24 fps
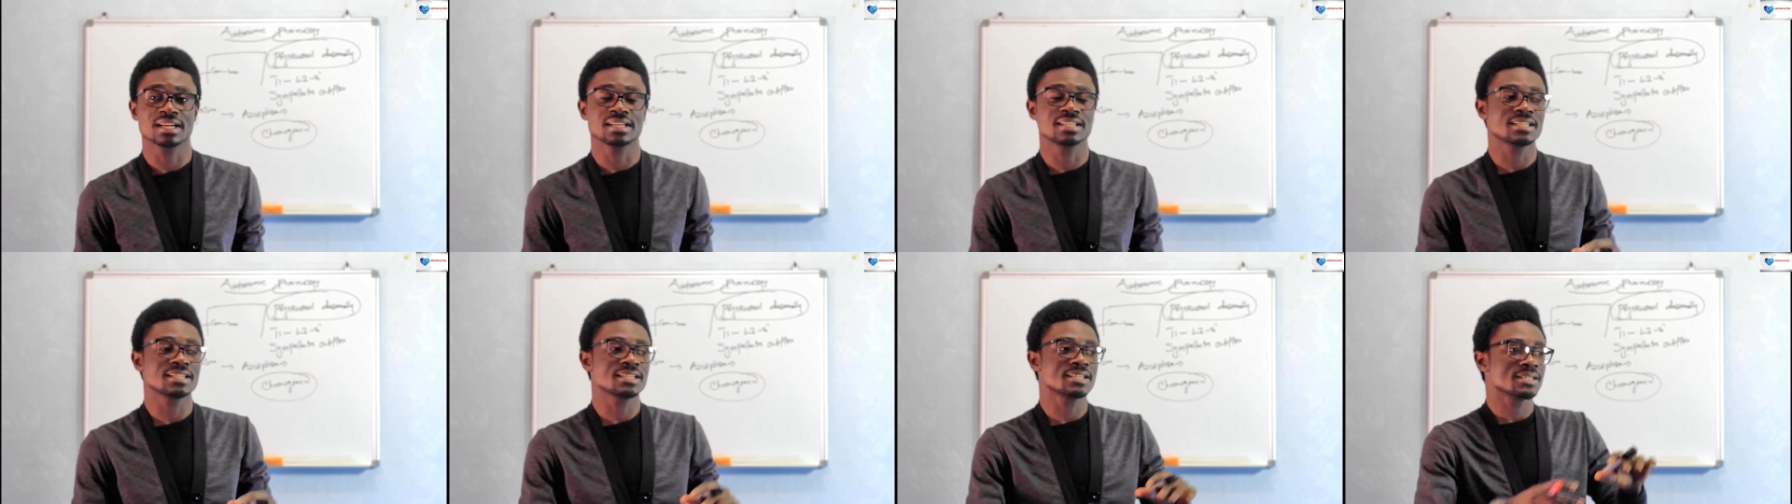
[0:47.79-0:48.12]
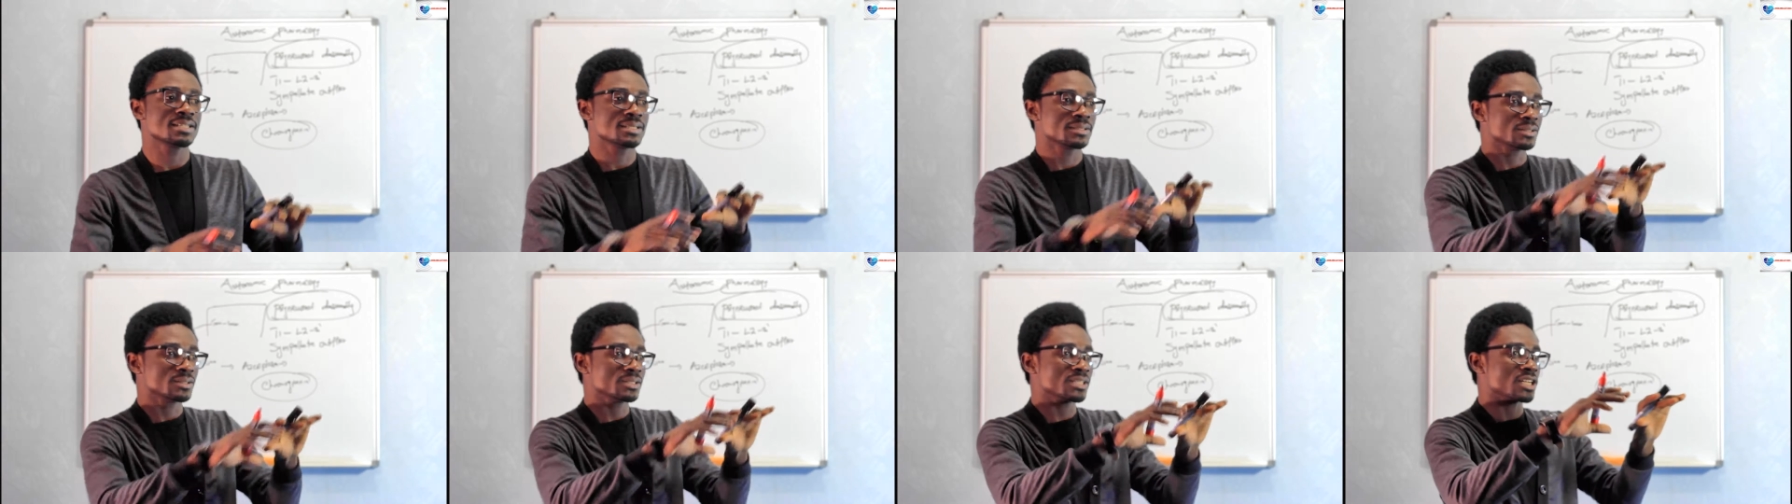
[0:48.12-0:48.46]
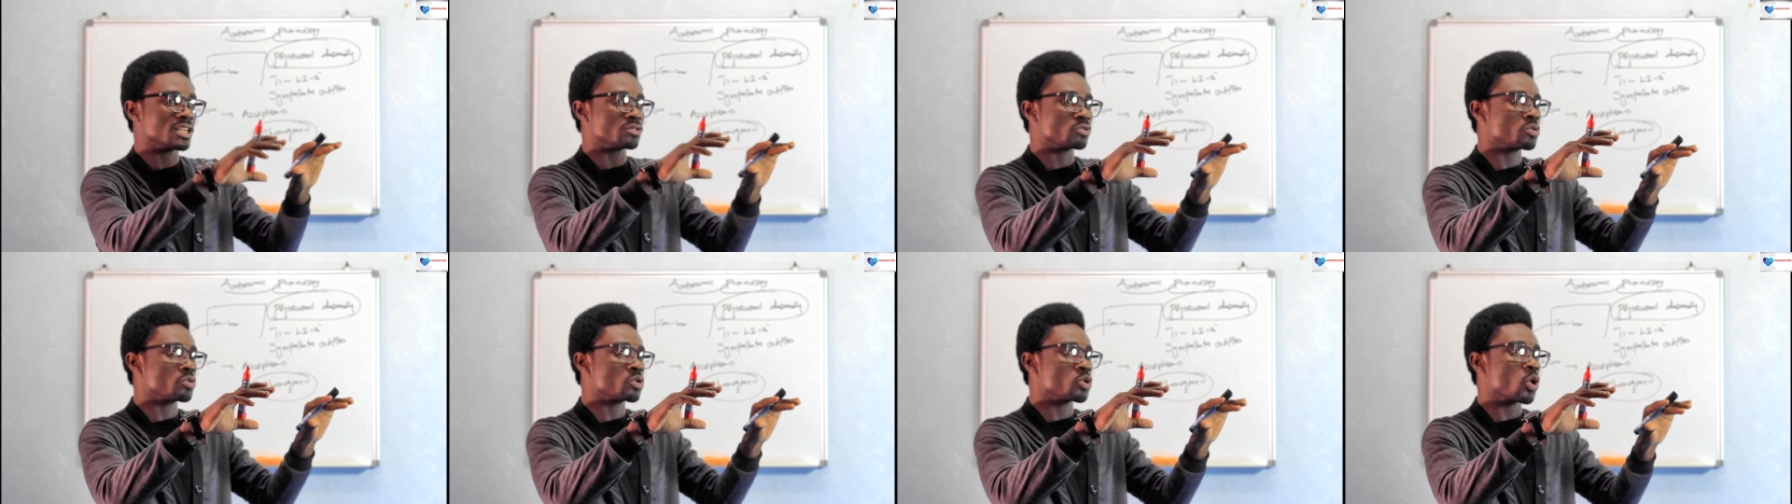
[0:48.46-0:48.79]
the
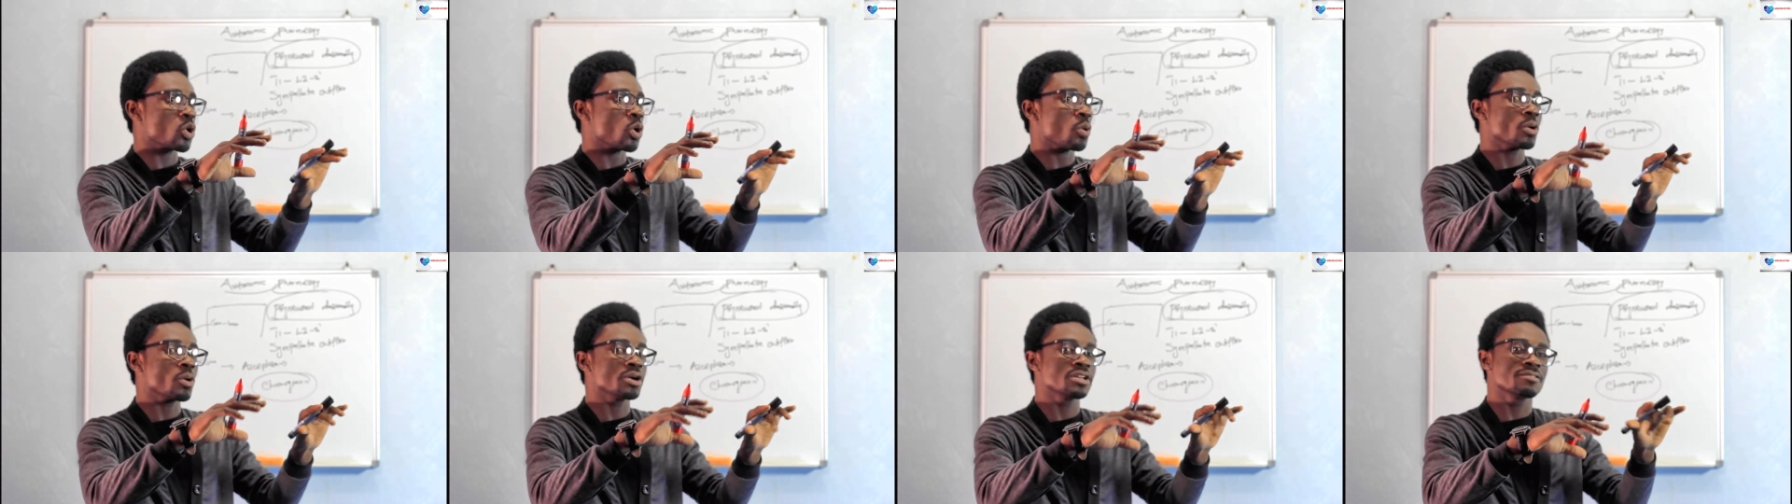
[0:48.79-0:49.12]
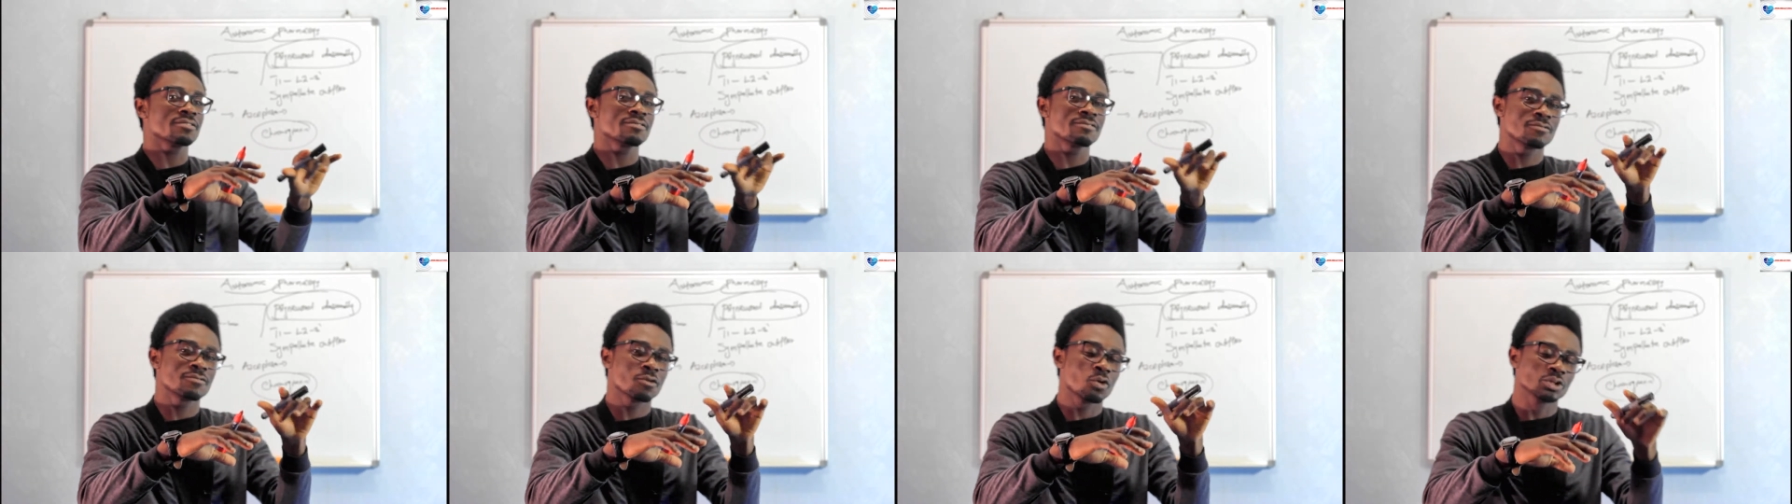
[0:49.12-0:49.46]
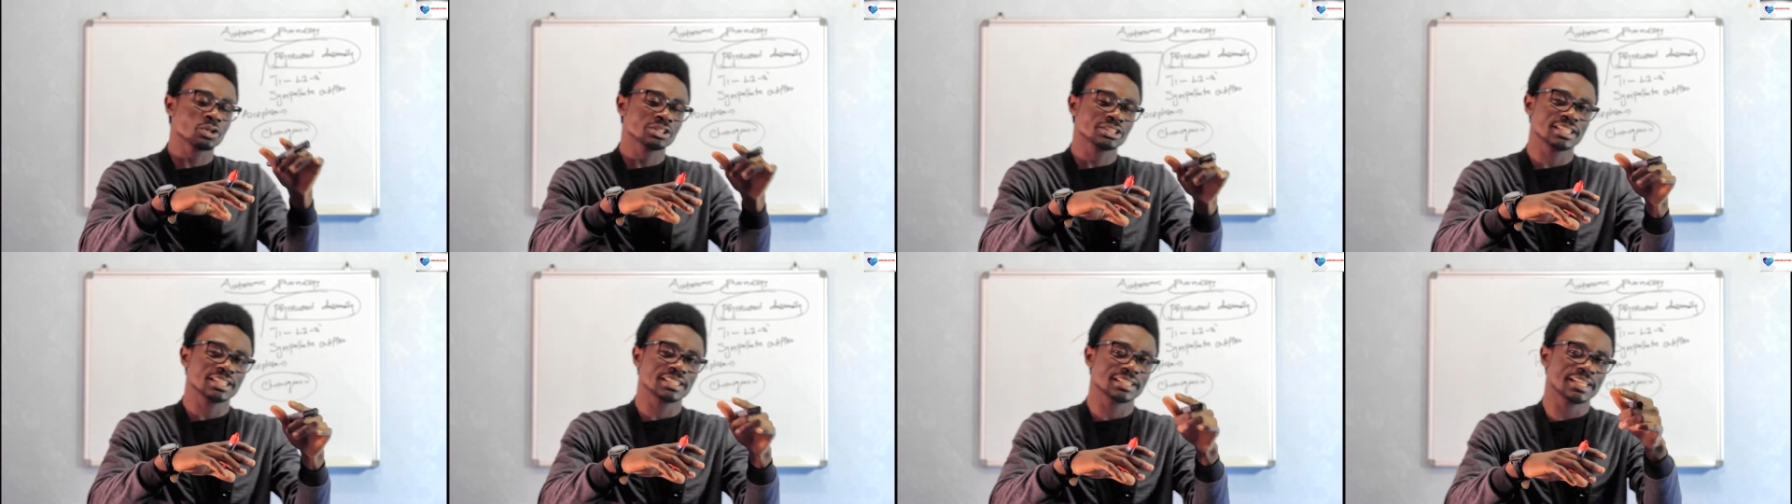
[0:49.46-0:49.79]
that's what we call what the
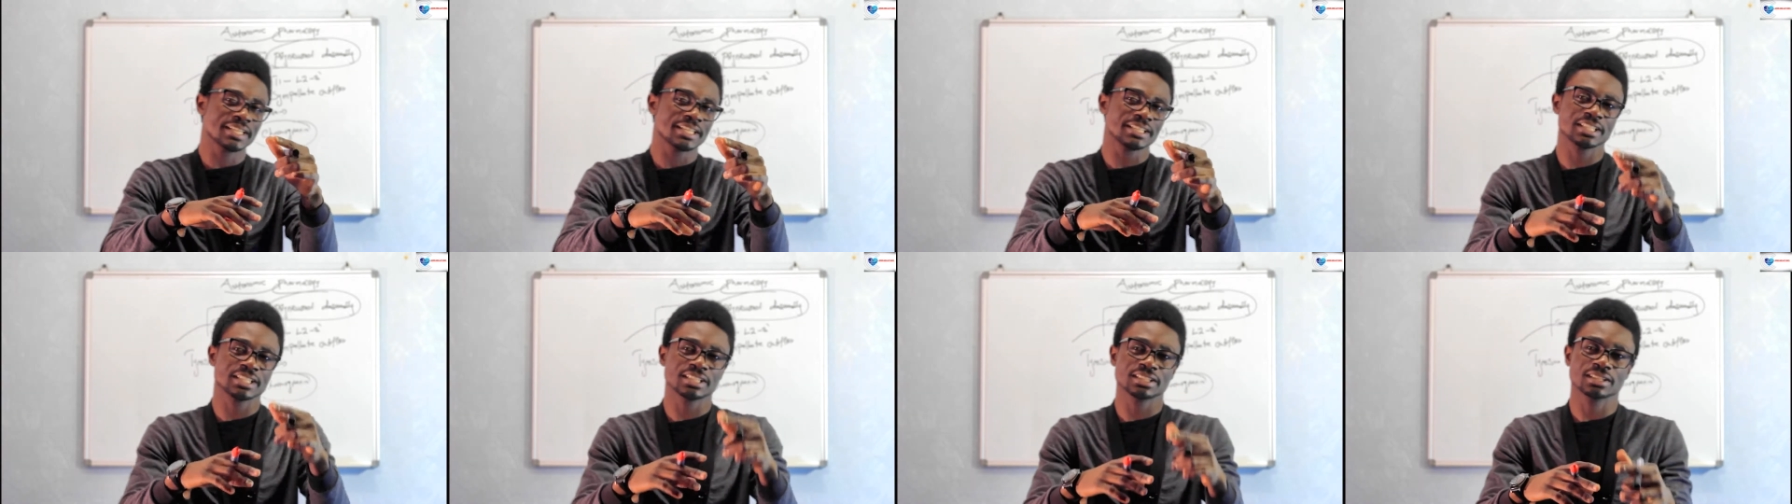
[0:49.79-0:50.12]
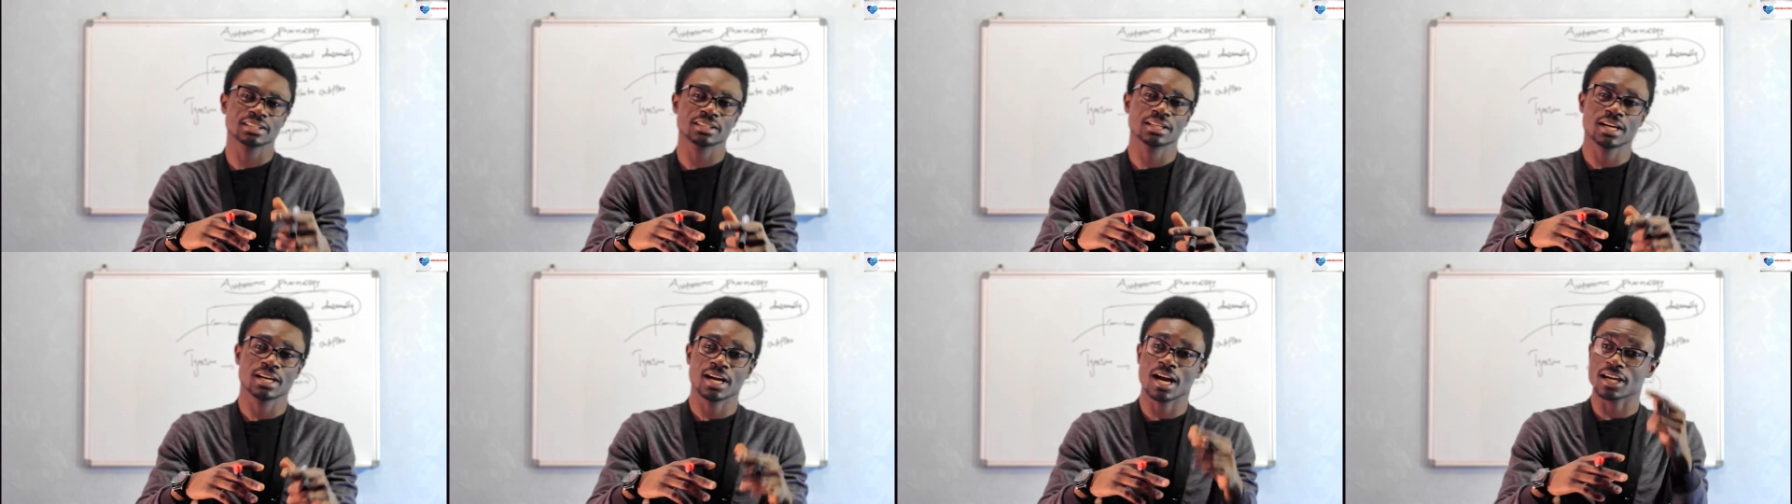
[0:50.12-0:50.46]
voltage gated